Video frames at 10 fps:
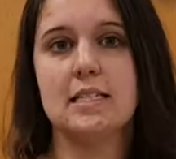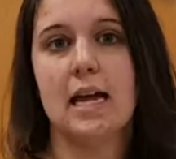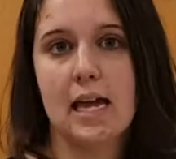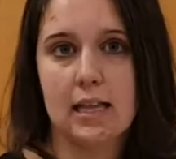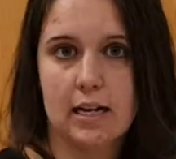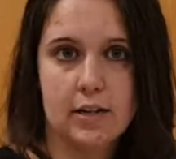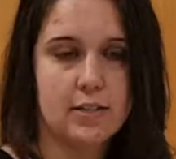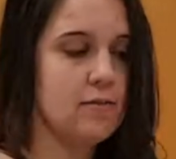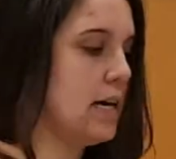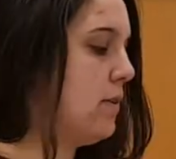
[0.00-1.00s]
to 8 layers
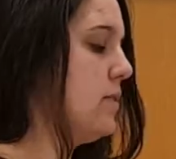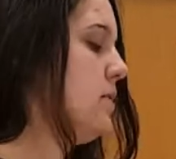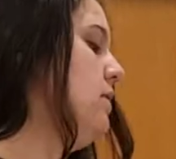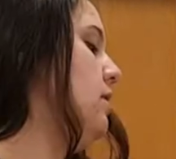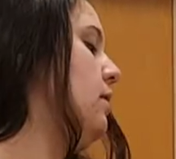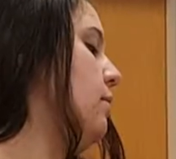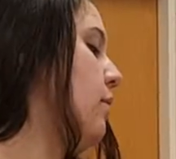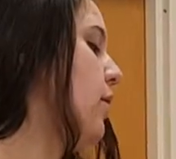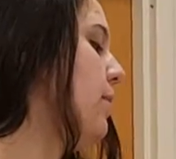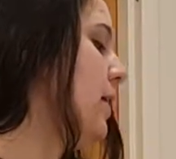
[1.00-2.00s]
of towels
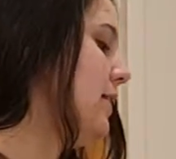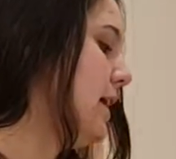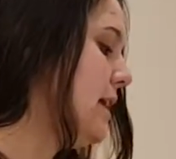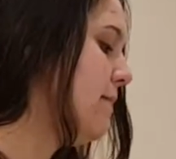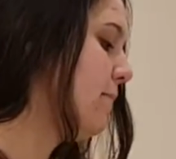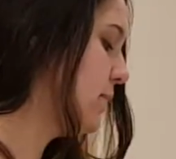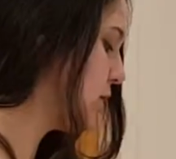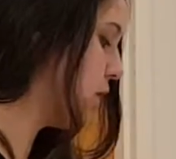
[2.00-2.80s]
before I put on the heat. So